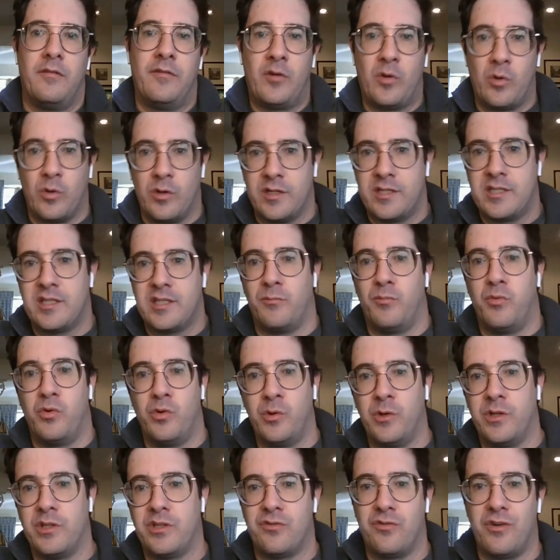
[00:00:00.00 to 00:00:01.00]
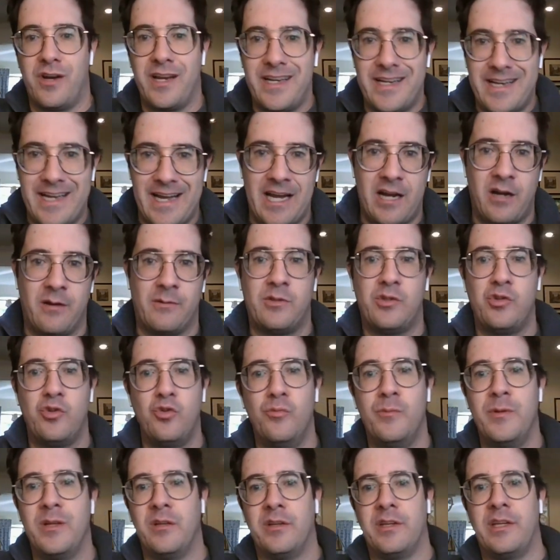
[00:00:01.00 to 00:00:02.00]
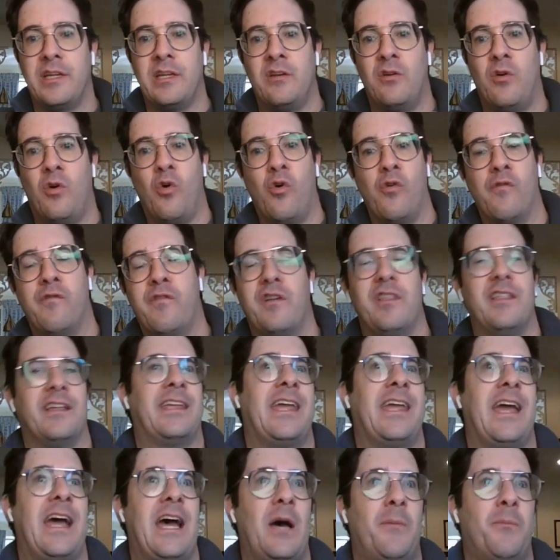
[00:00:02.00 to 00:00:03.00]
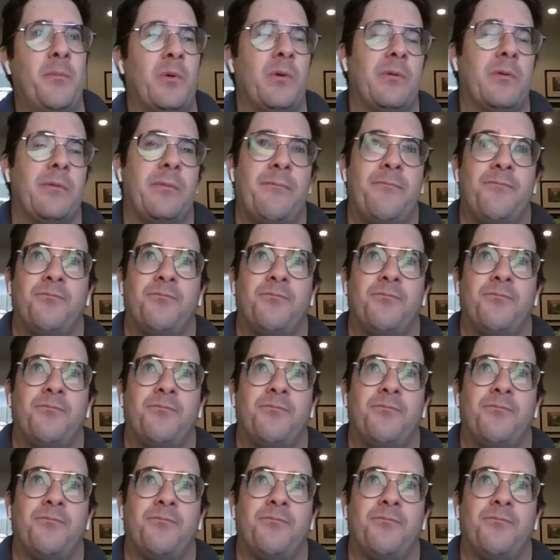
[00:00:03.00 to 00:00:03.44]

Of course, the Bruins right now, $2 million over the cap.